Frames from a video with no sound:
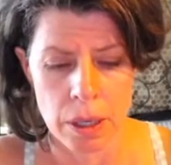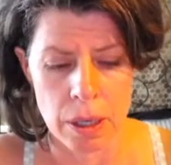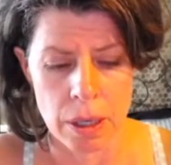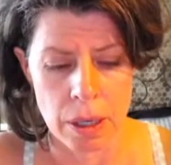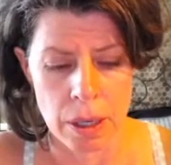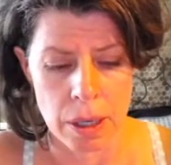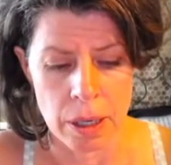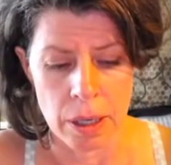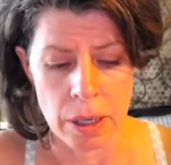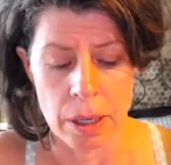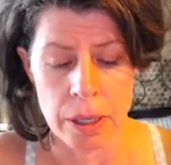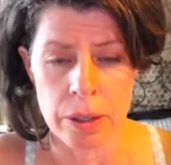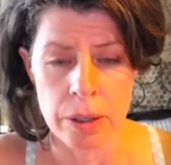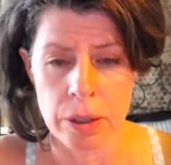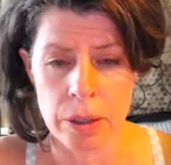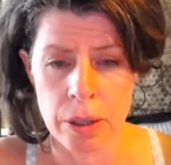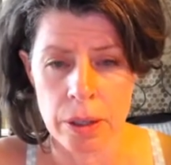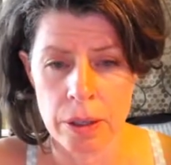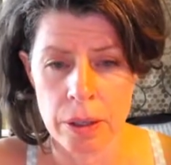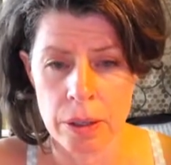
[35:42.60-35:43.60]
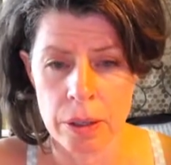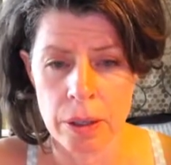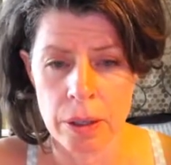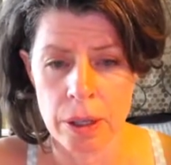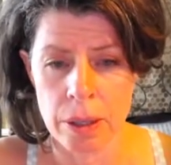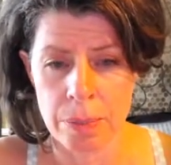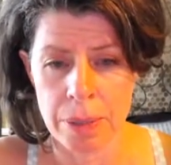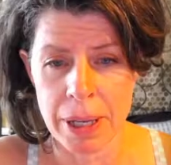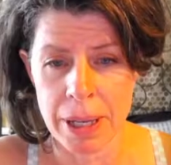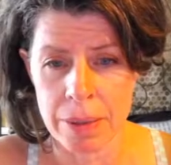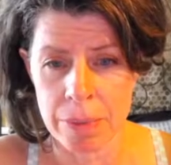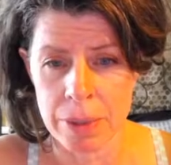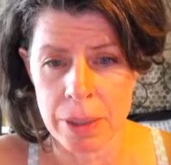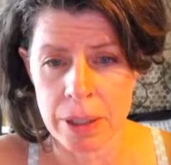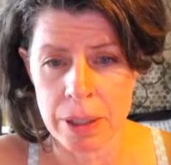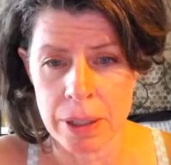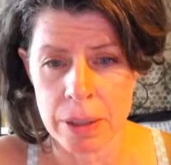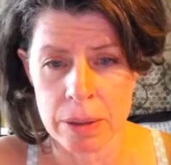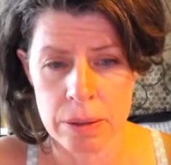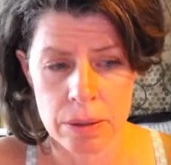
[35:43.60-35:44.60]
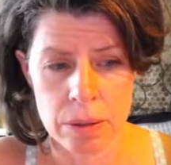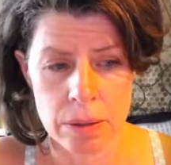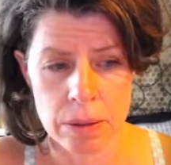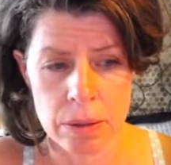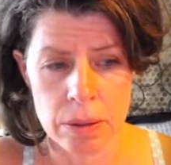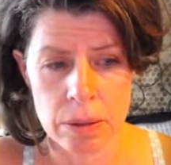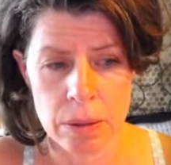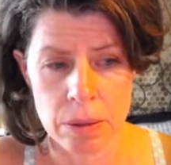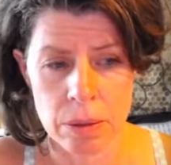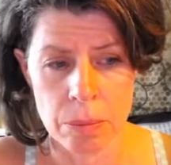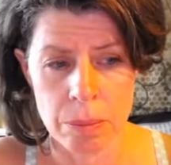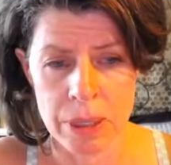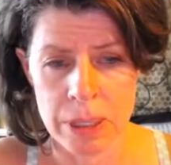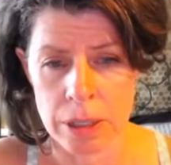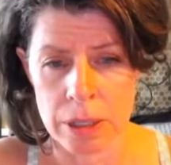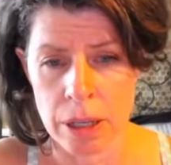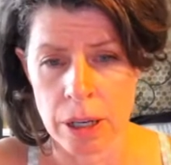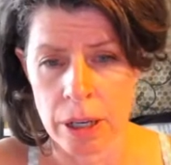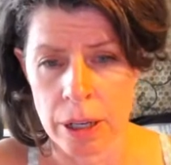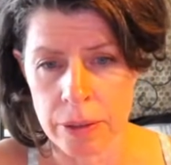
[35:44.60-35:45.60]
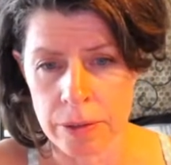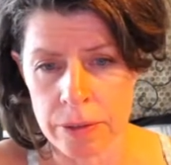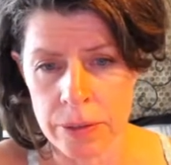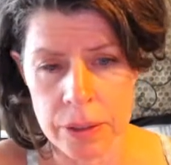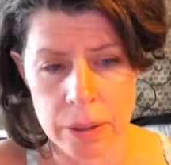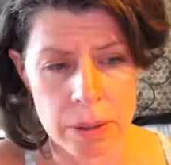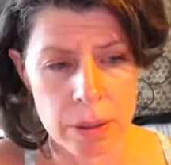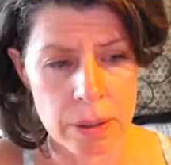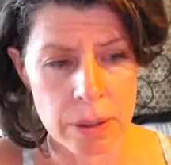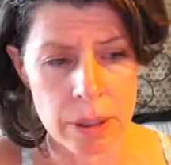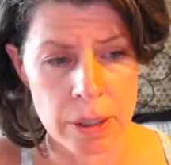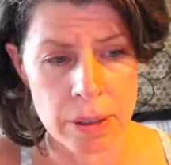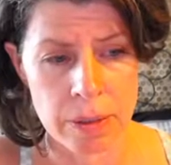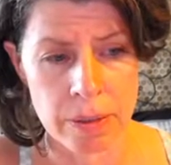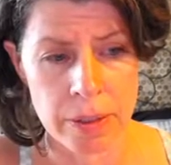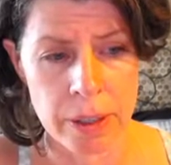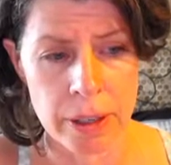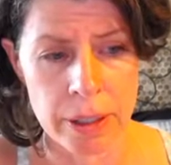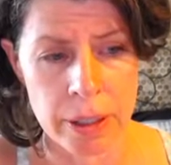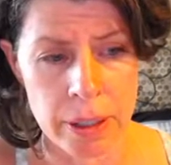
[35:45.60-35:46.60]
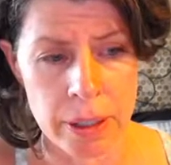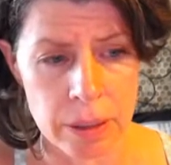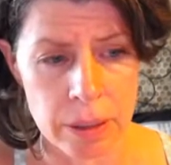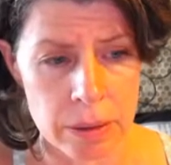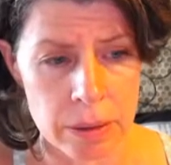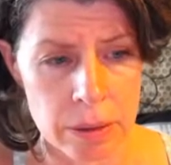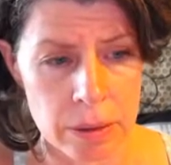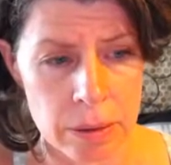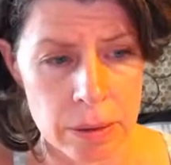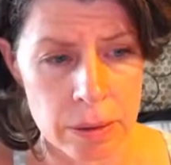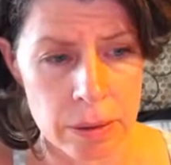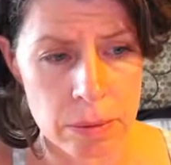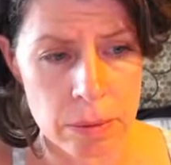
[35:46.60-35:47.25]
You're going to pay me to be toffed at the very least.